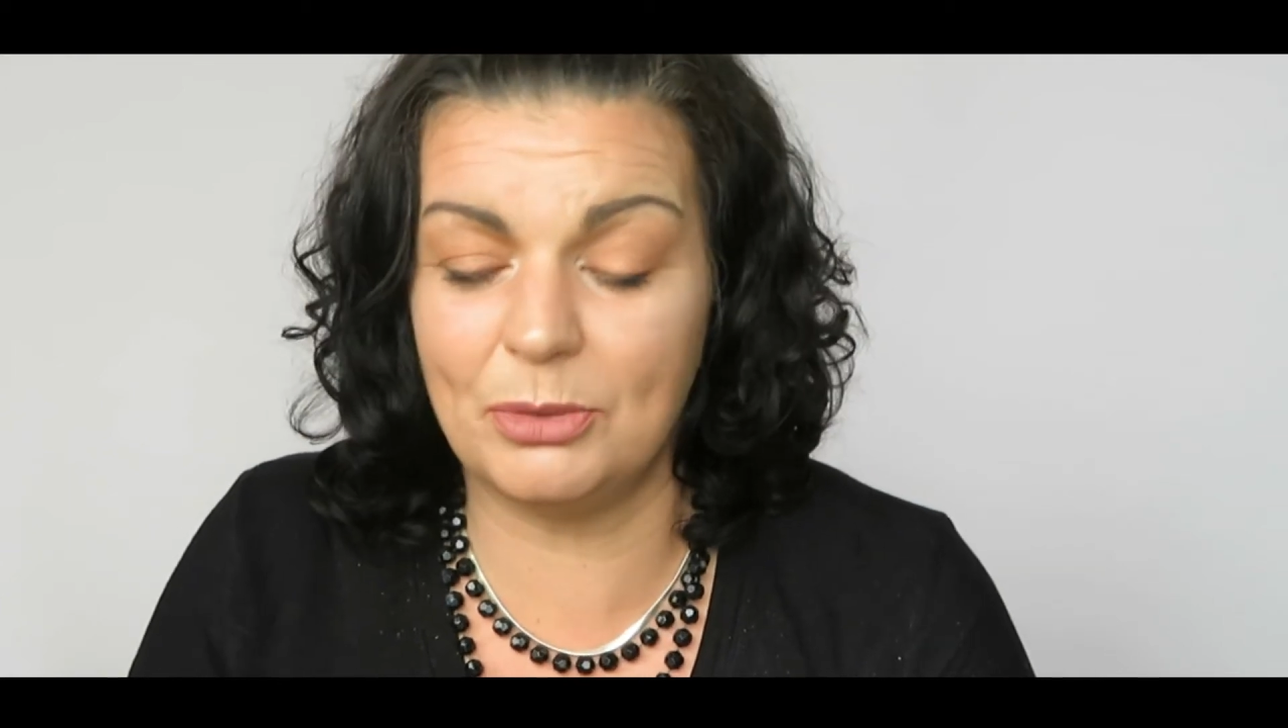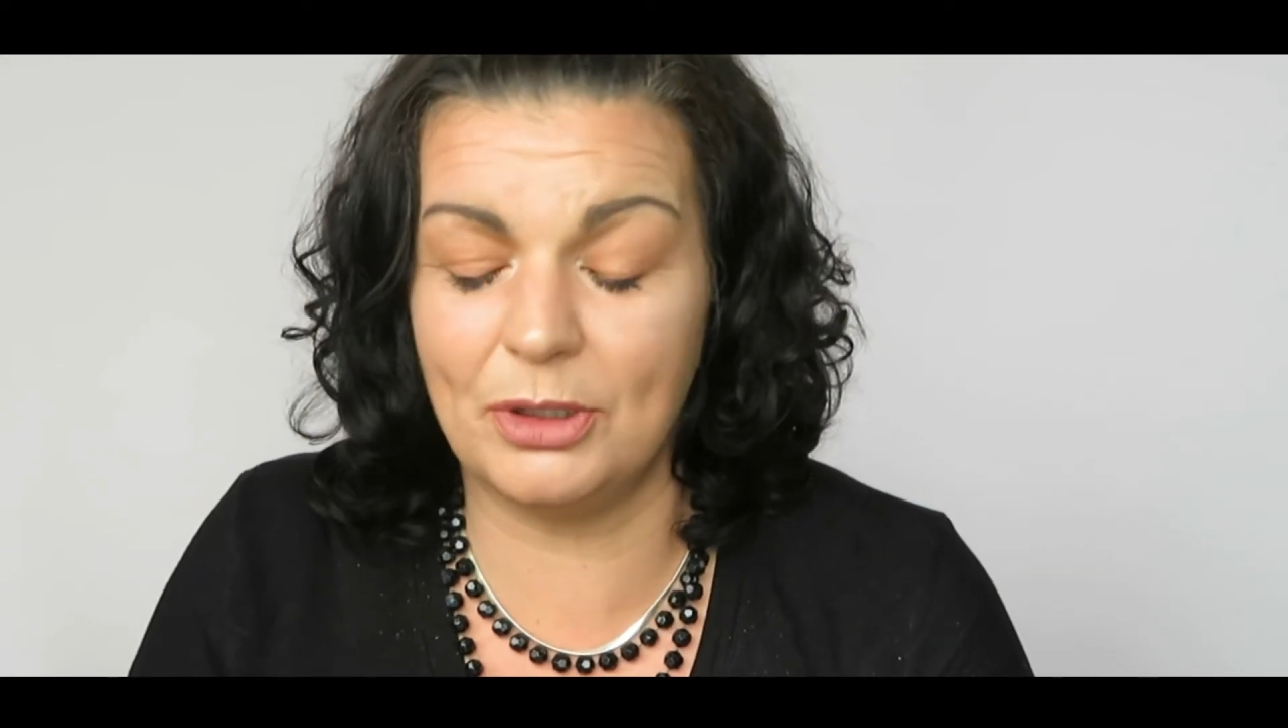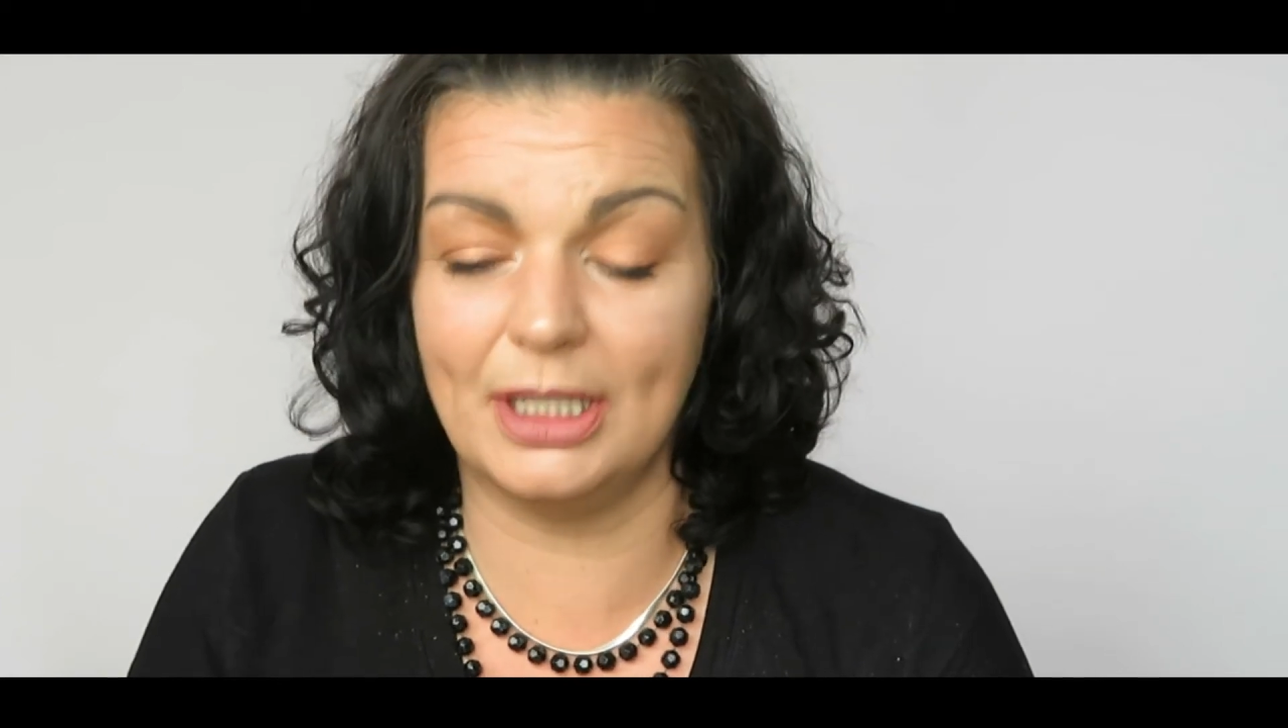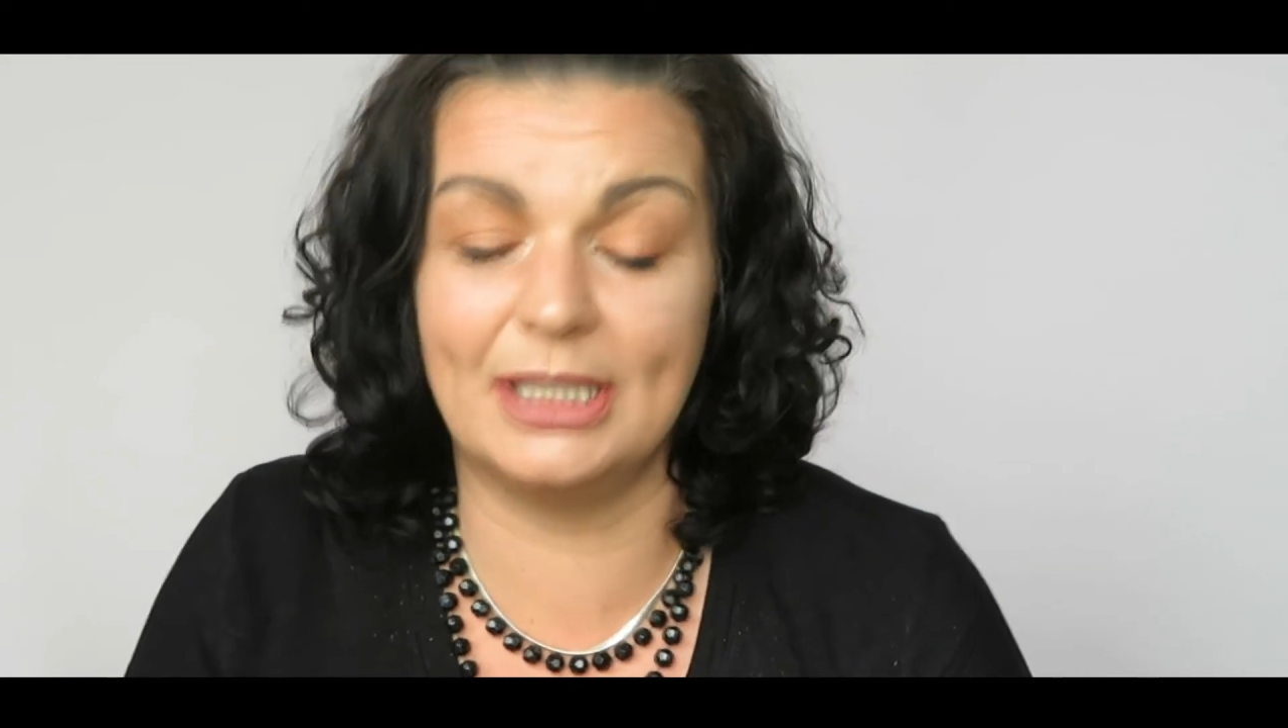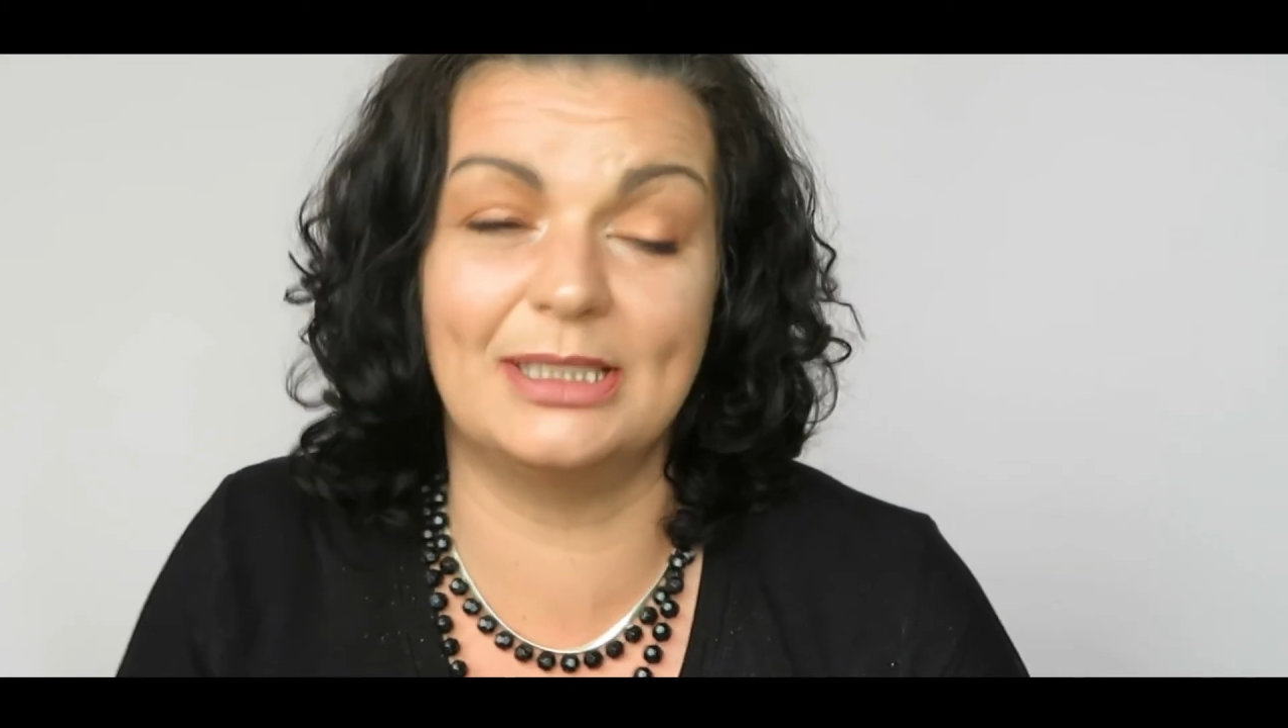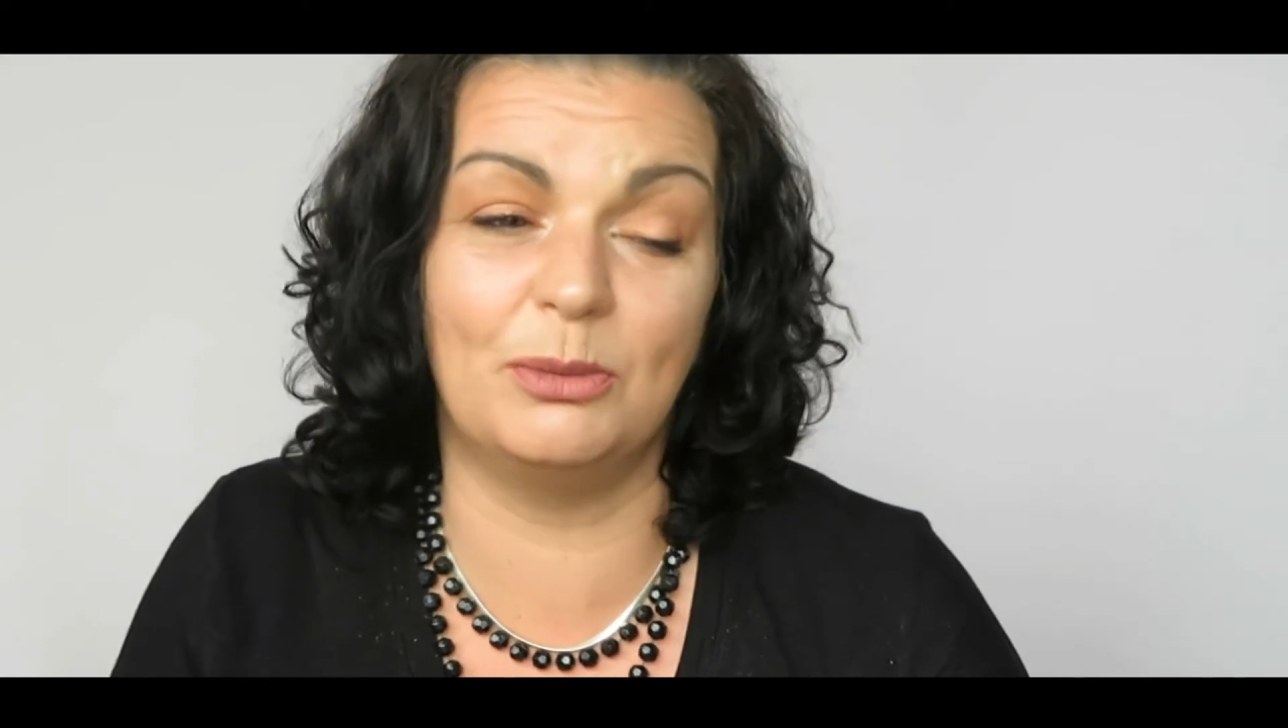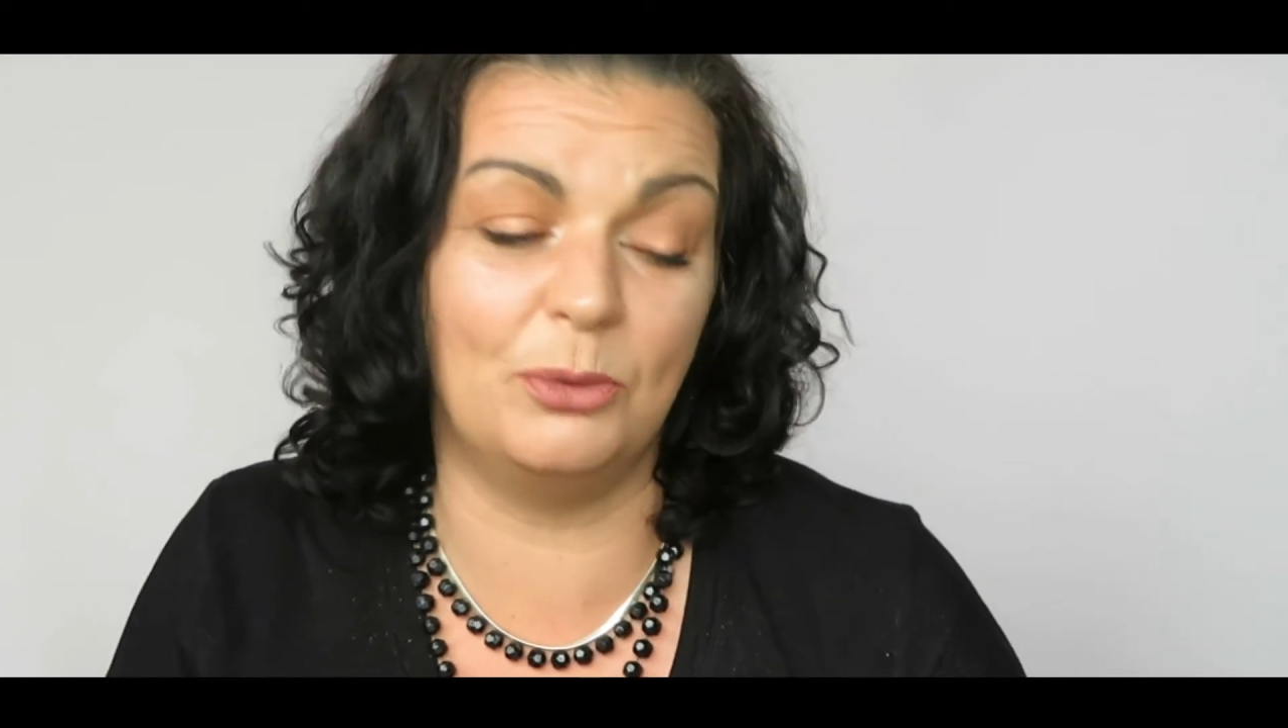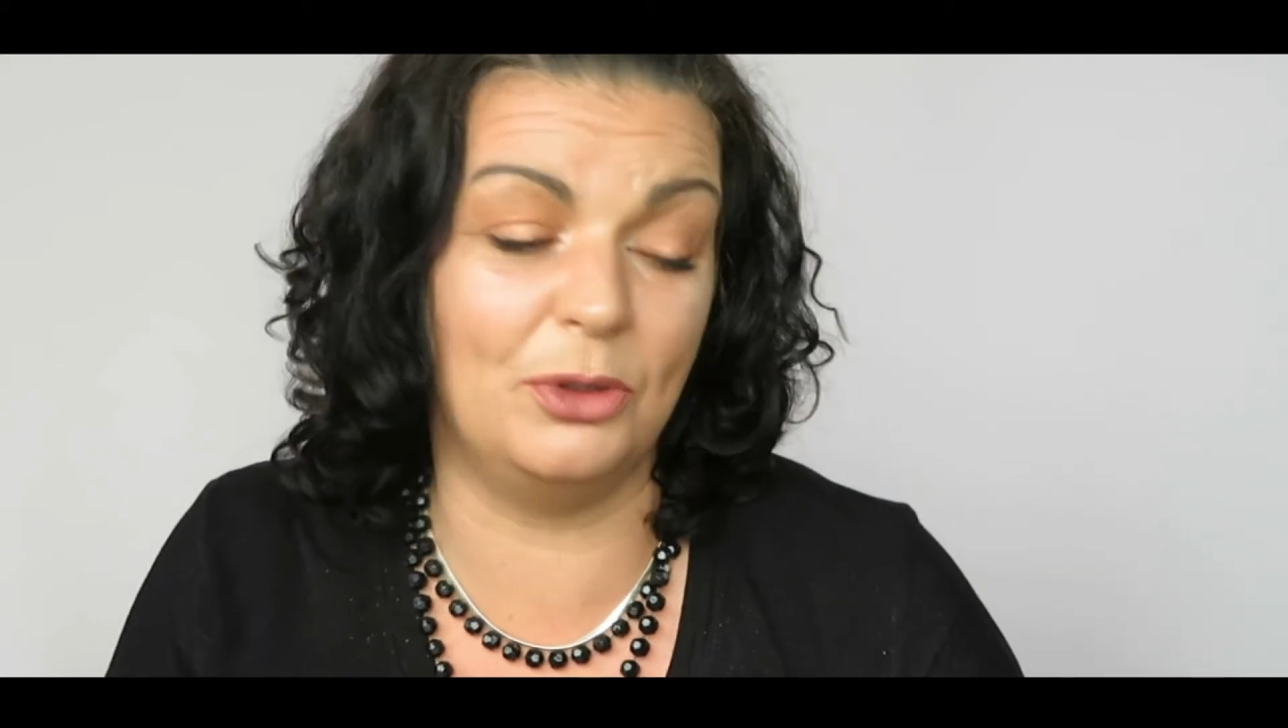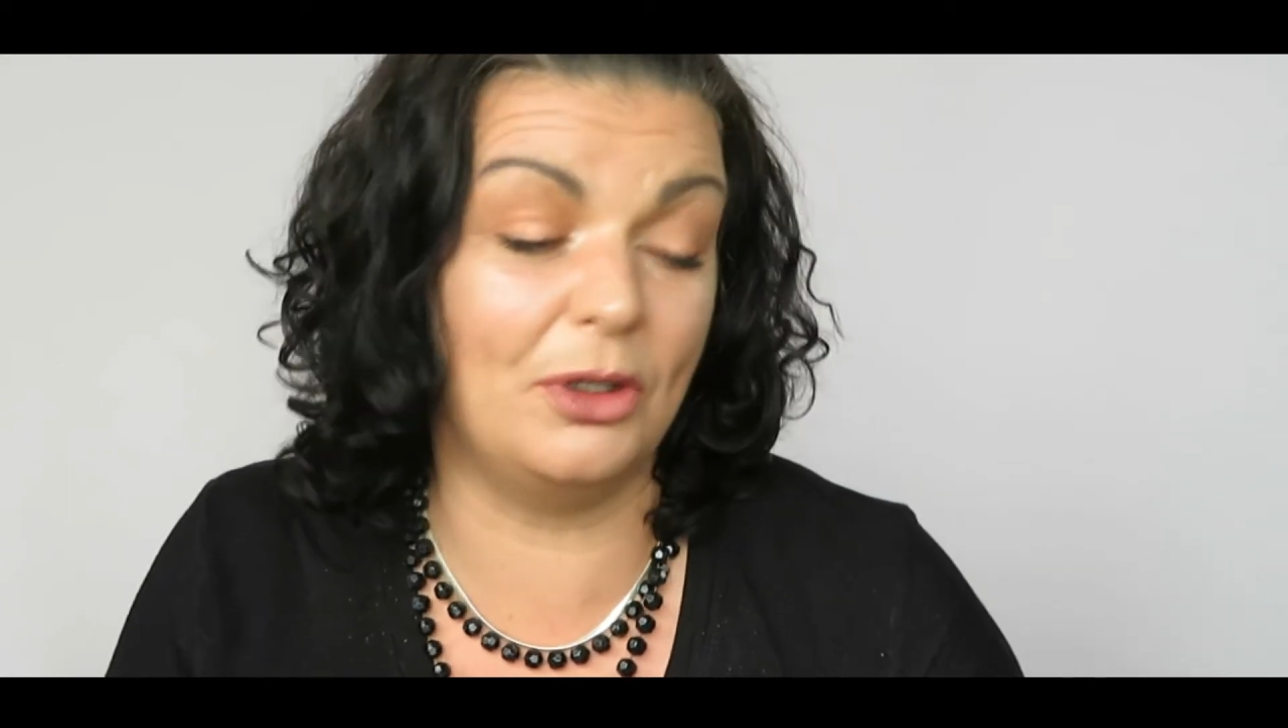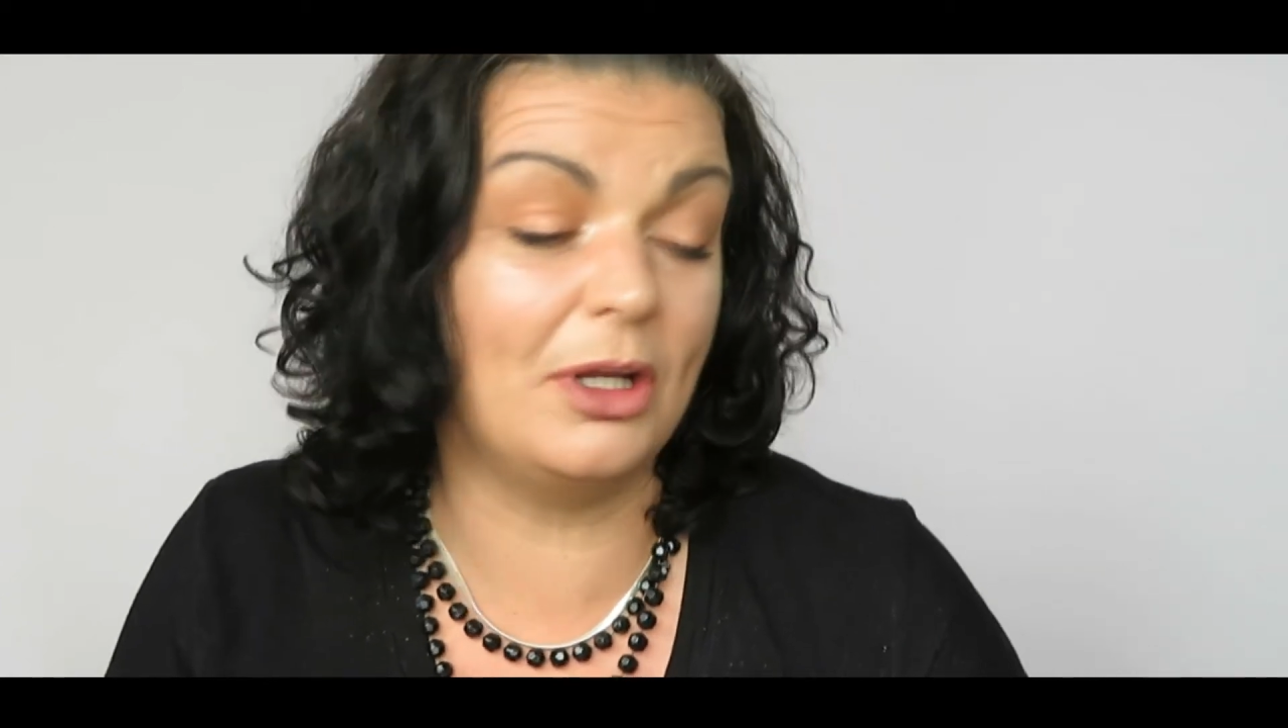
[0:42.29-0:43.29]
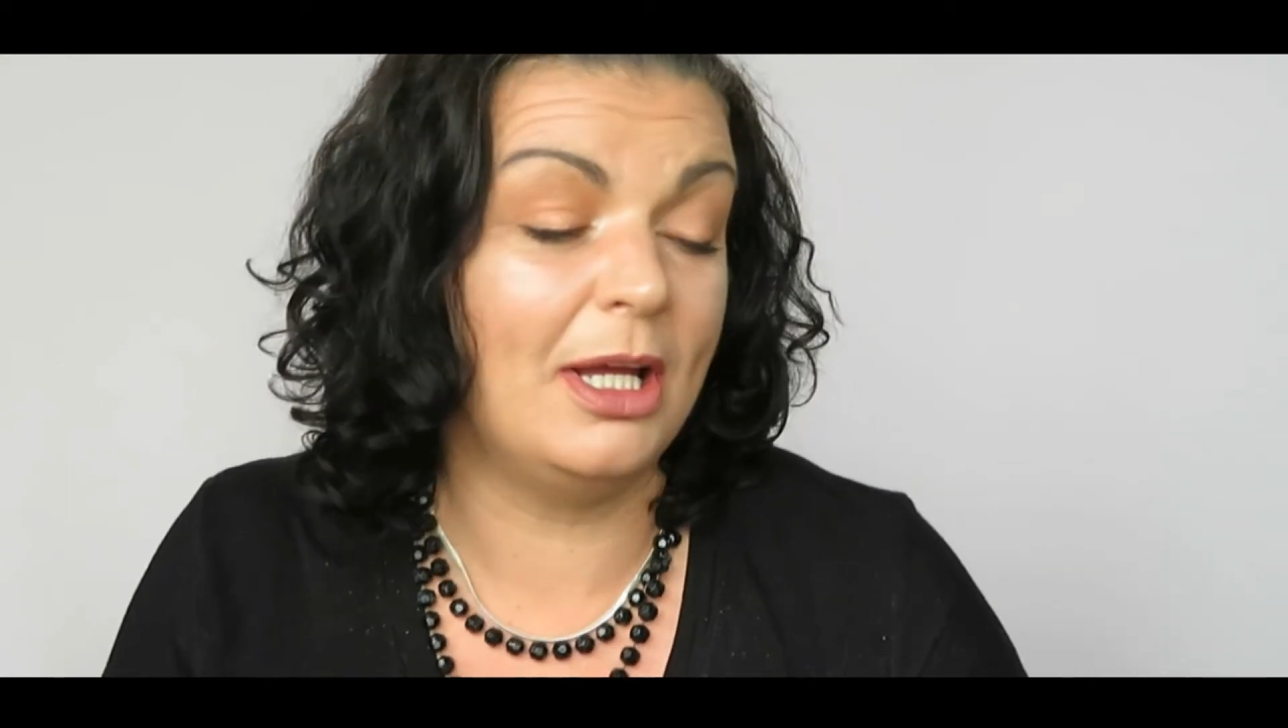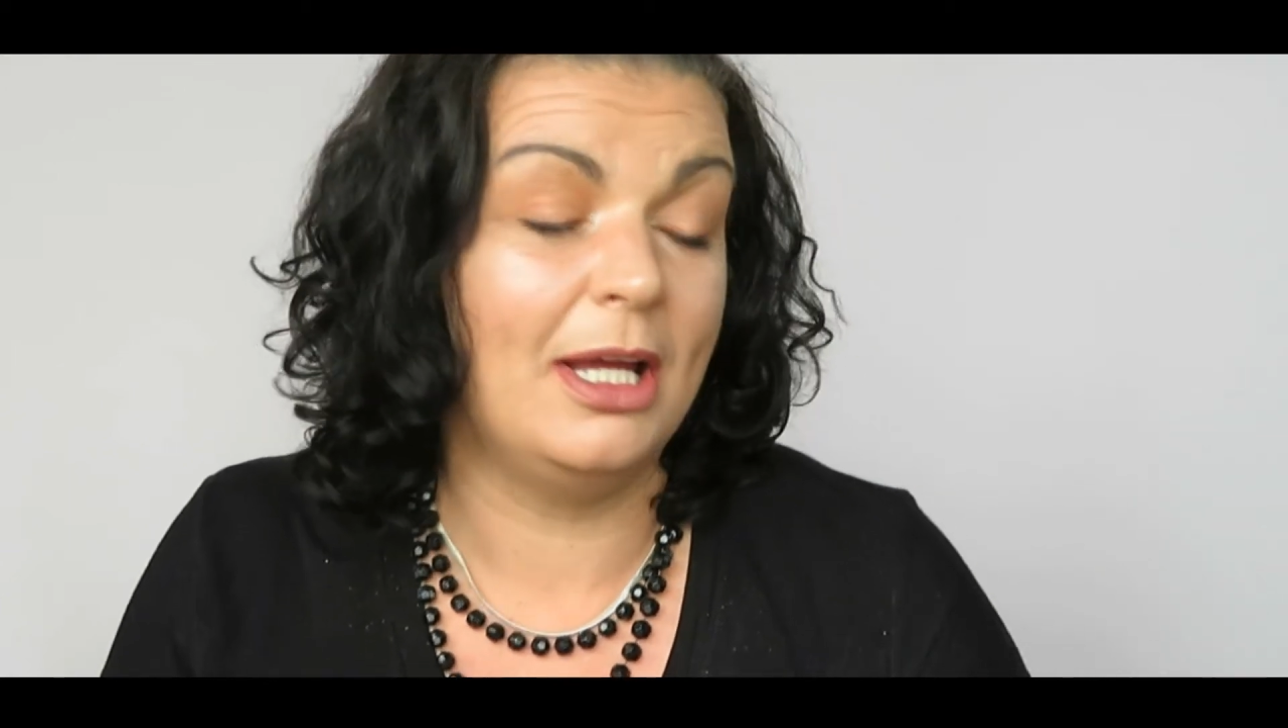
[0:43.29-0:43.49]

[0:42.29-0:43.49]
products that work